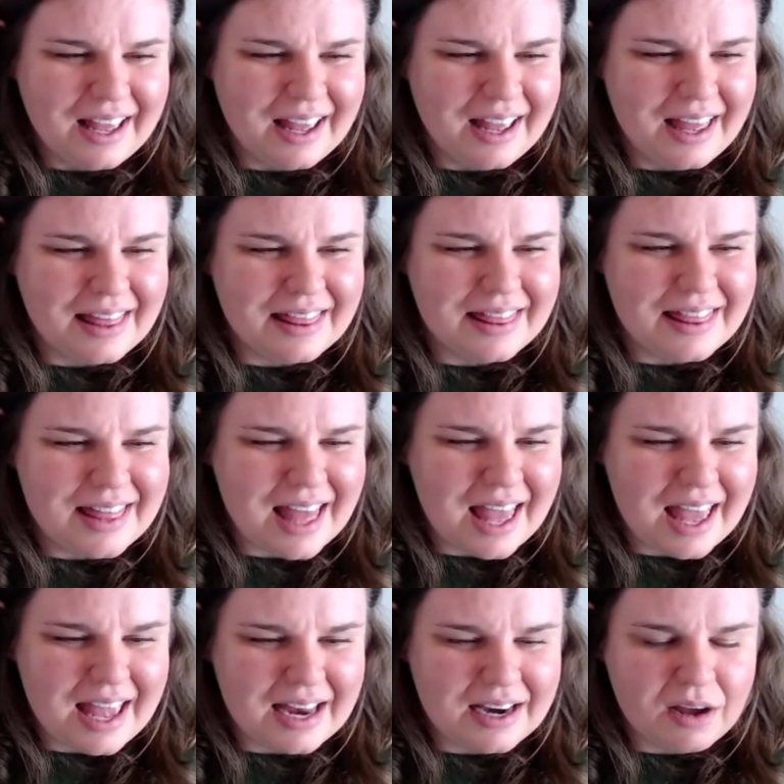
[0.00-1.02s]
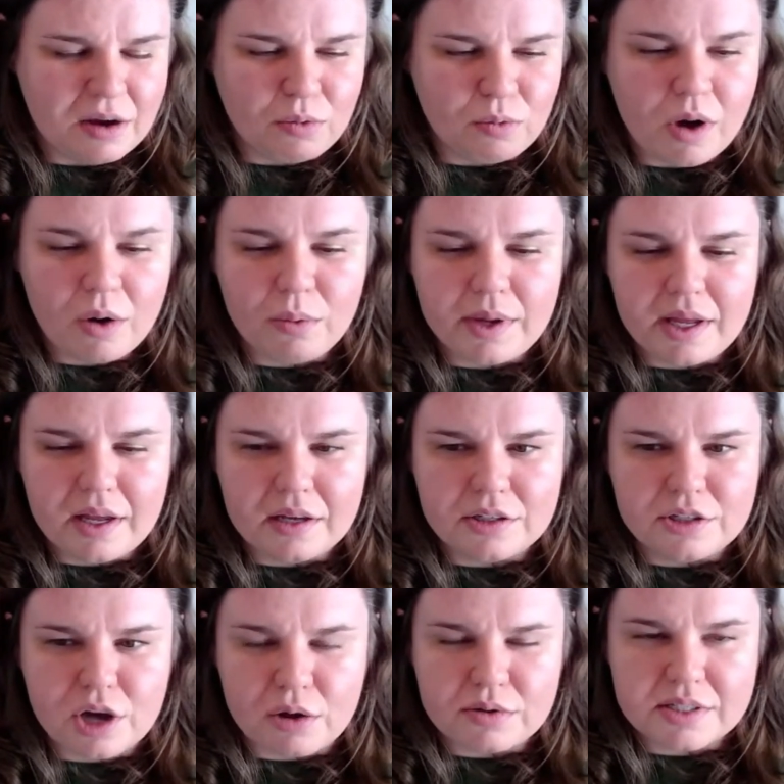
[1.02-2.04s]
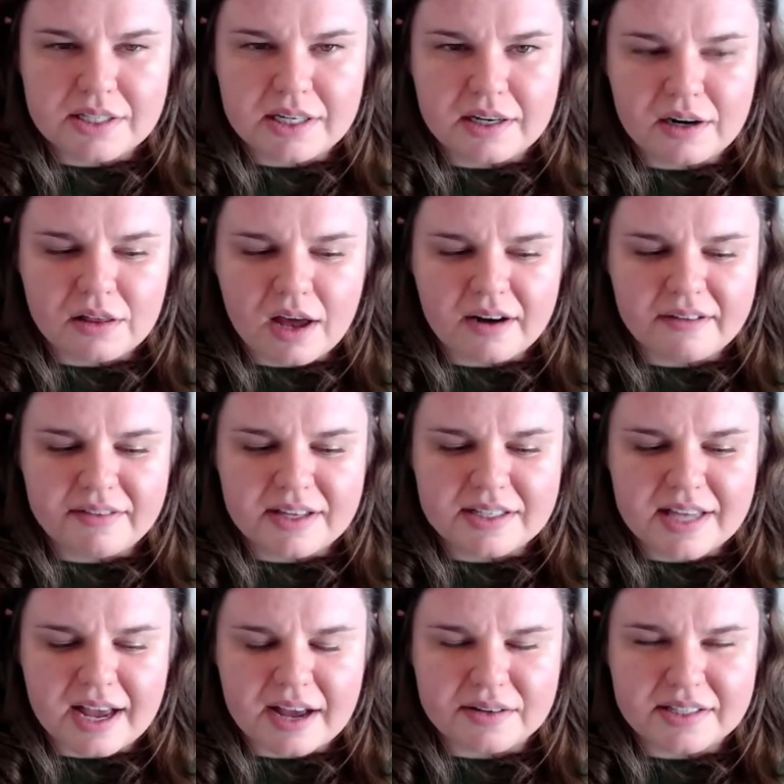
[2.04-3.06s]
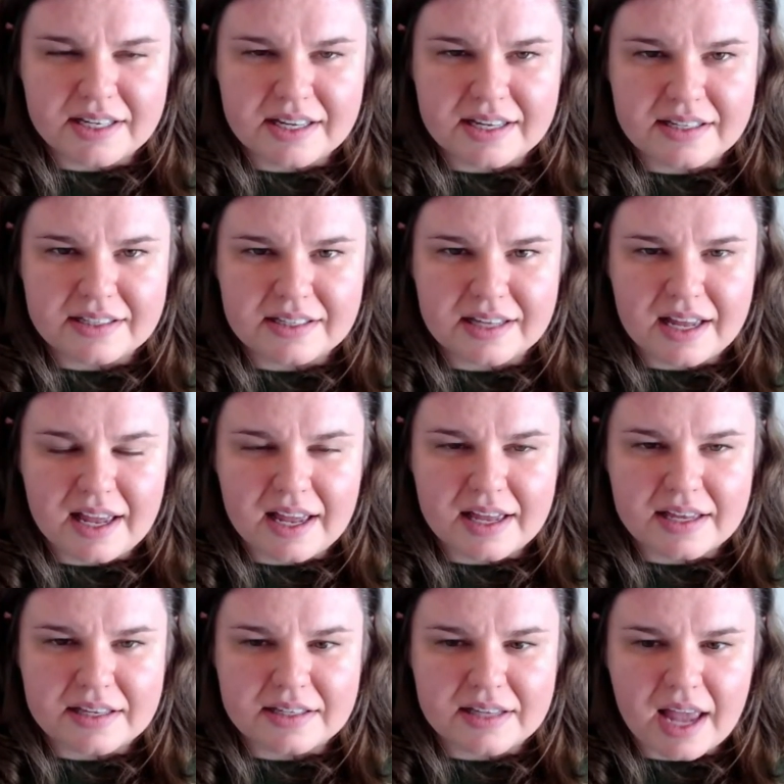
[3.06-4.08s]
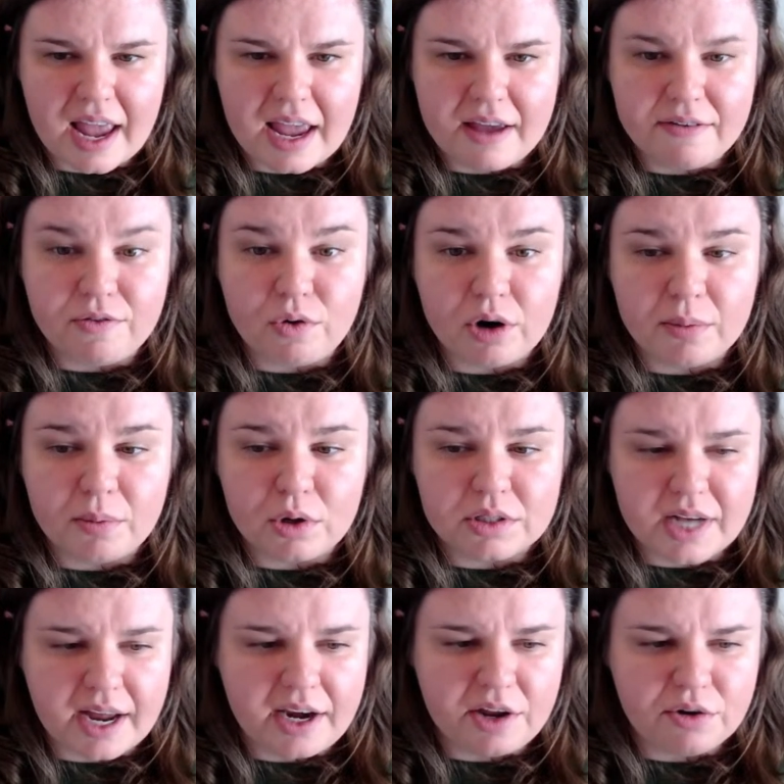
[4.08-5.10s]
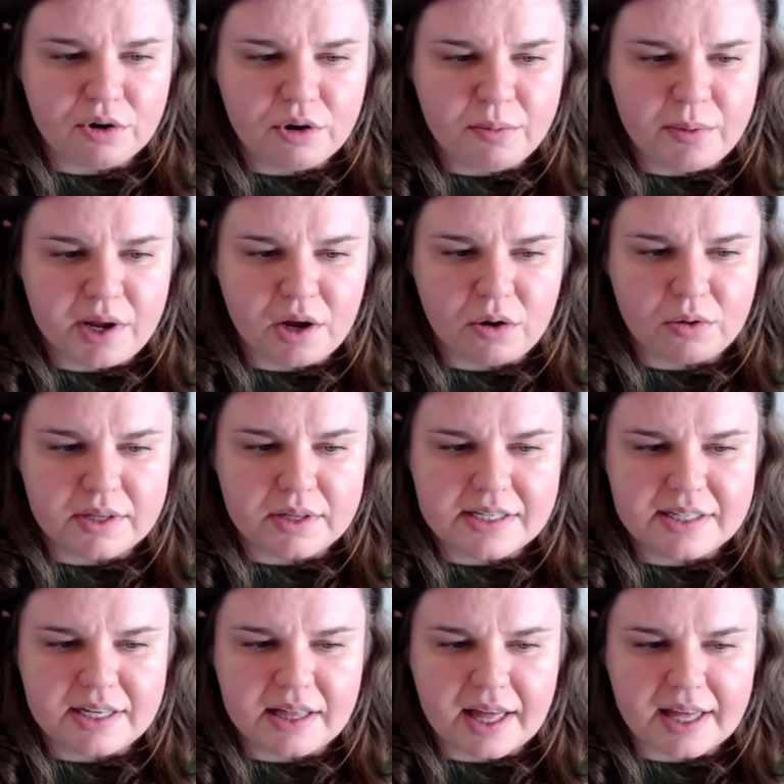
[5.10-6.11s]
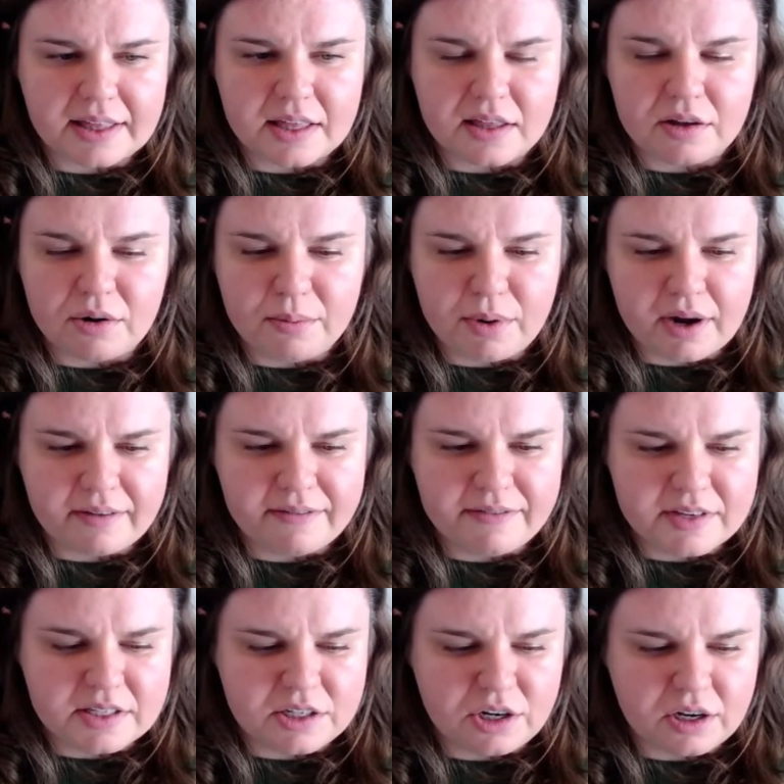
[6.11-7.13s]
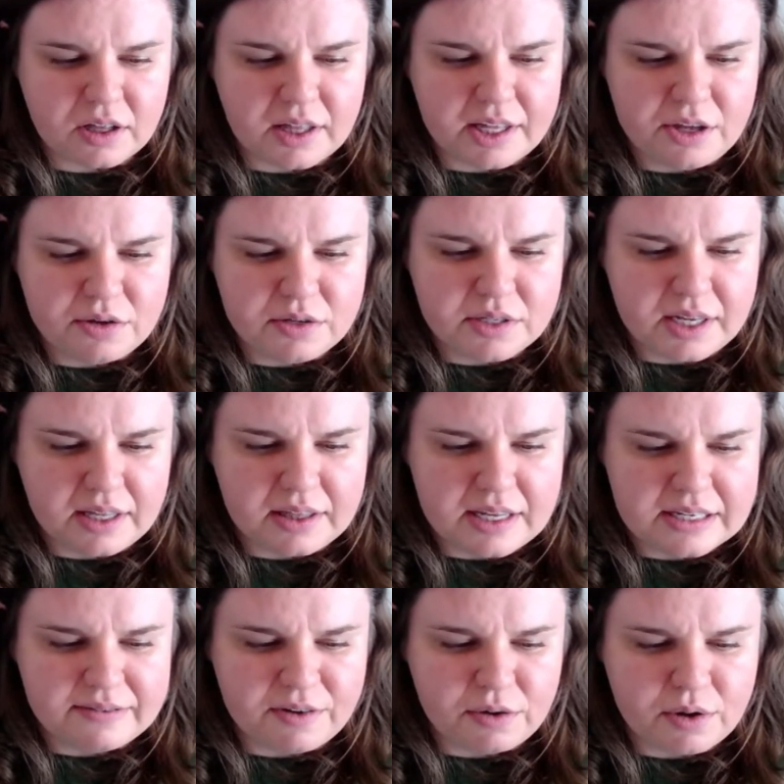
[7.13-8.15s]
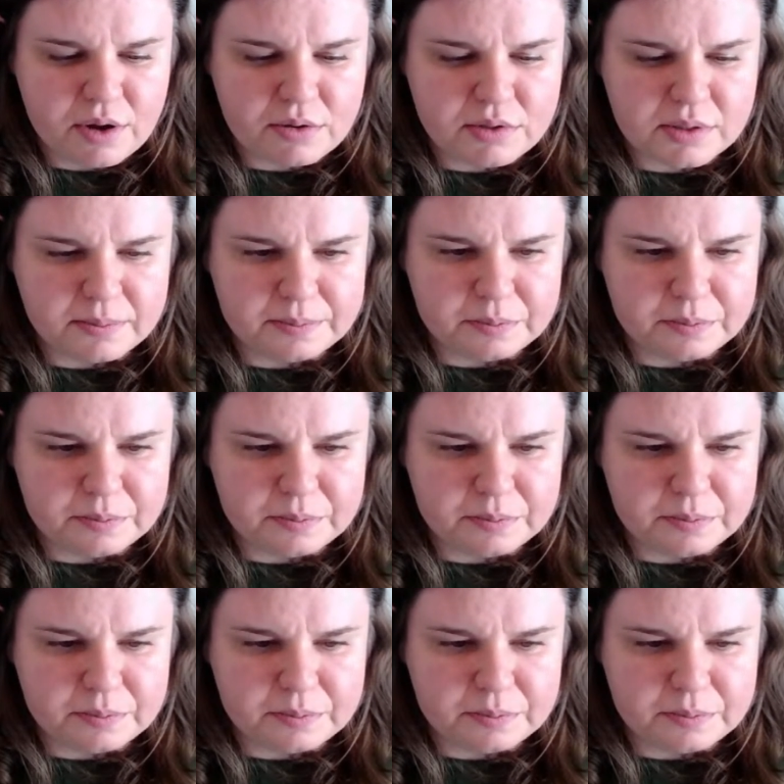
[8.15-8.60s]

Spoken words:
And then what we don't see in a lot of these houses is a formal dining room. We only see like the little breakfast nook like you see in these photos.